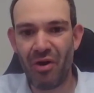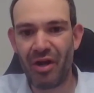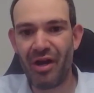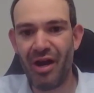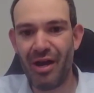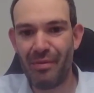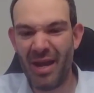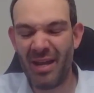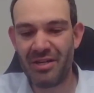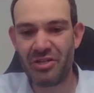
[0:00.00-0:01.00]
working on
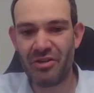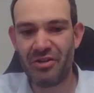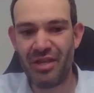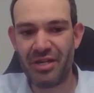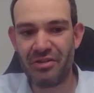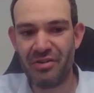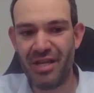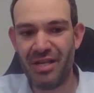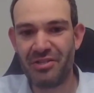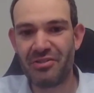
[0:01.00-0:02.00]
making sure that your
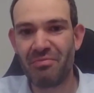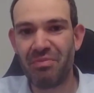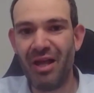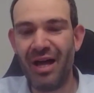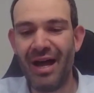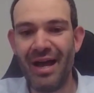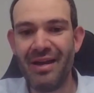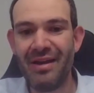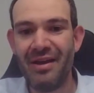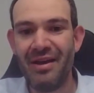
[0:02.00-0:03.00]
needs are
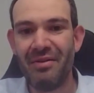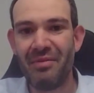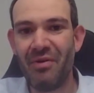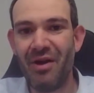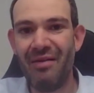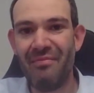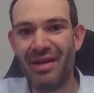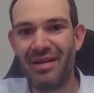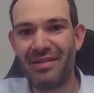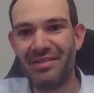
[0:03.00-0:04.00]
supplied. The
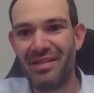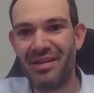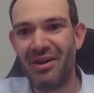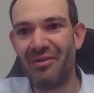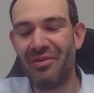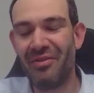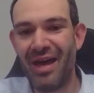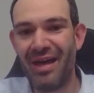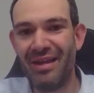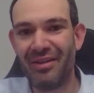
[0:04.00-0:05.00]
problem is,
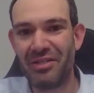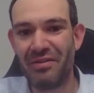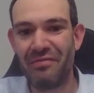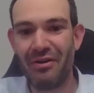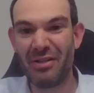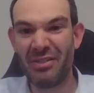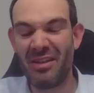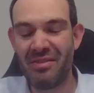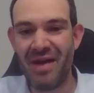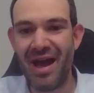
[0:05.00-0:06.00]
that unless you
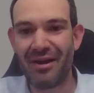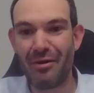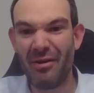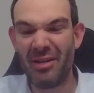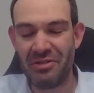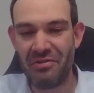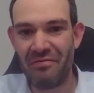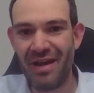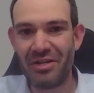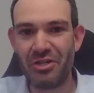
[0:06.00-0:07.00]
focus on the macro
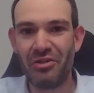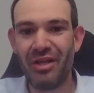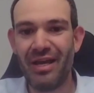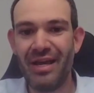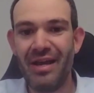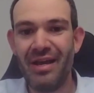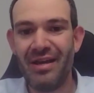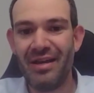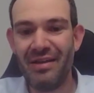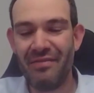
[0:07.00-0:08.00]
issue, eventually,
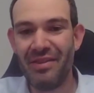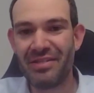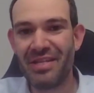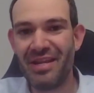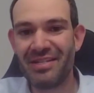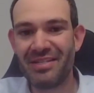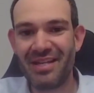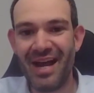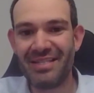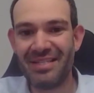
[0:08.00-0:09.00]
even the city of
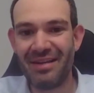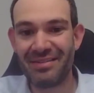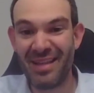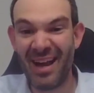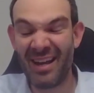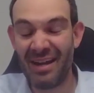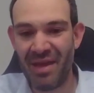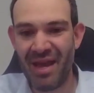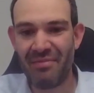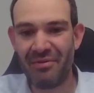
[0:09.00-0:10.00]
Scottsdale is not going
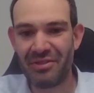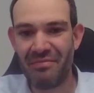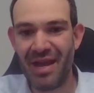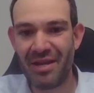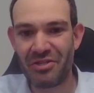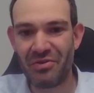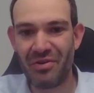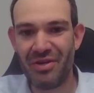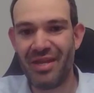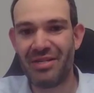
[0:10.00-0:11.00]
to be able to make
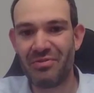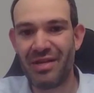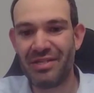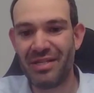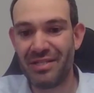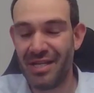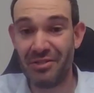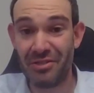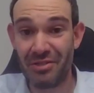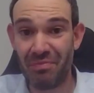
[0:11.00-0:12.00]
sure that its residents'
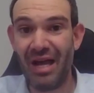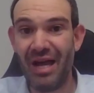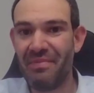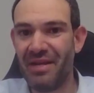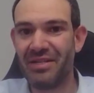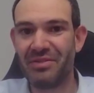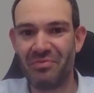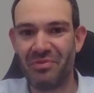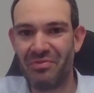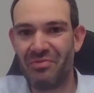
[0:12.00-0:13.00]
needs are supplied
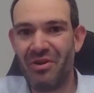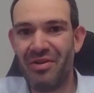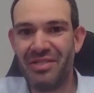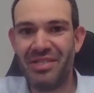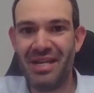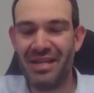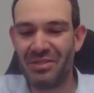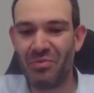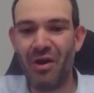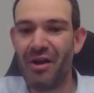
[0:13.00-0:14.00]
because we're already seeing
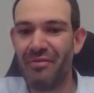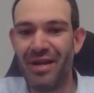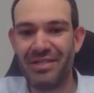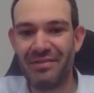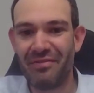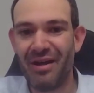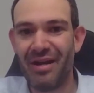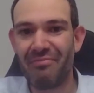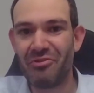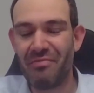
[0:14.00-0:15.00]
this. Water rates have
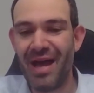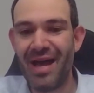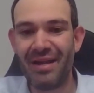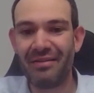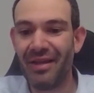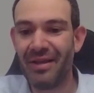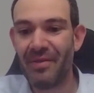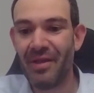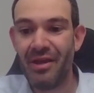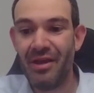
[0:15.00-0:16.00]
gone up
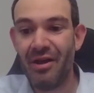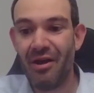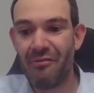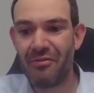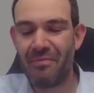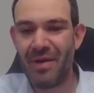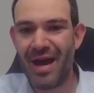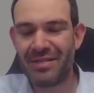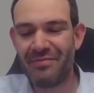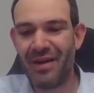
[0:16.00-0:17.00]
dramatically over the
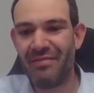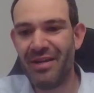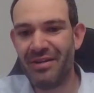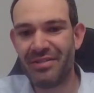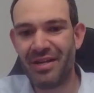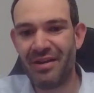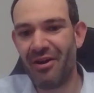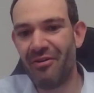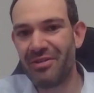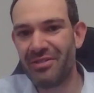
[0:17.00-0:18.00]
past 5 years. And I
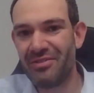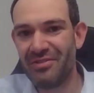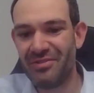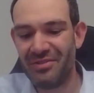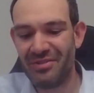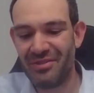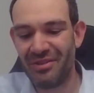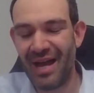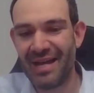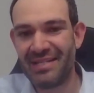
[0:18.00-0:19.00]
always
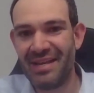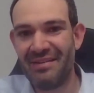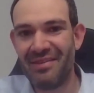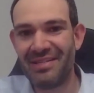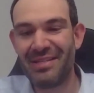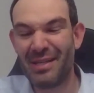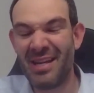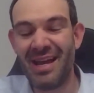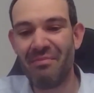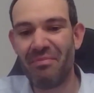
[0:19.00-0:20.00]
like to give this
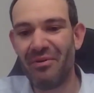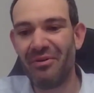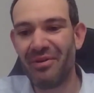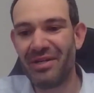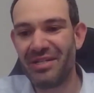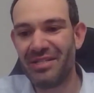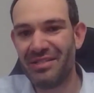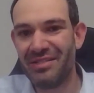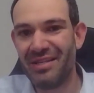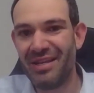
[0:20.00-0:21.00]
example, which
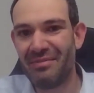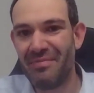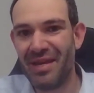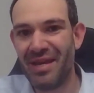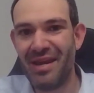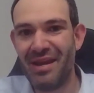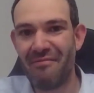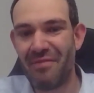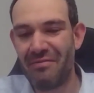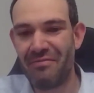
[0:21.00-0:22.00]
is at the beginning
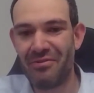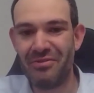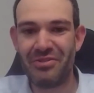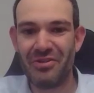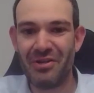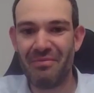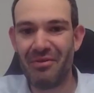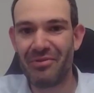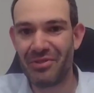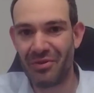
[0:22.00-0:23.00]
of my first term,
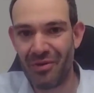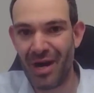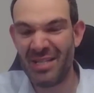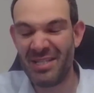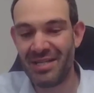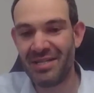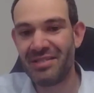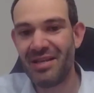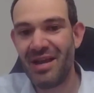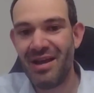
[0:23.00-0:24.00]
it was a
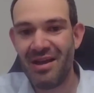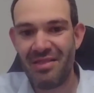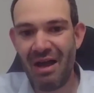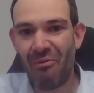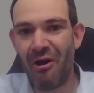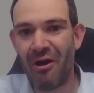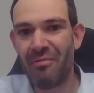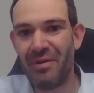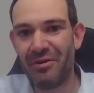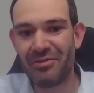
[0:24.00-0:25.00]
crisis that
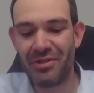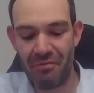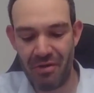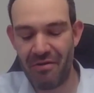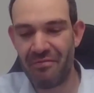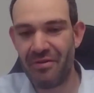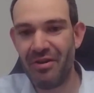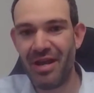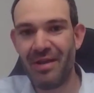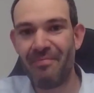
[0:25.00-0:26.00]
water bills in Rio
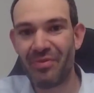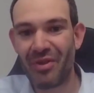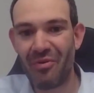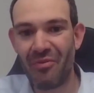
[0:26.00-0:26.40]
Verde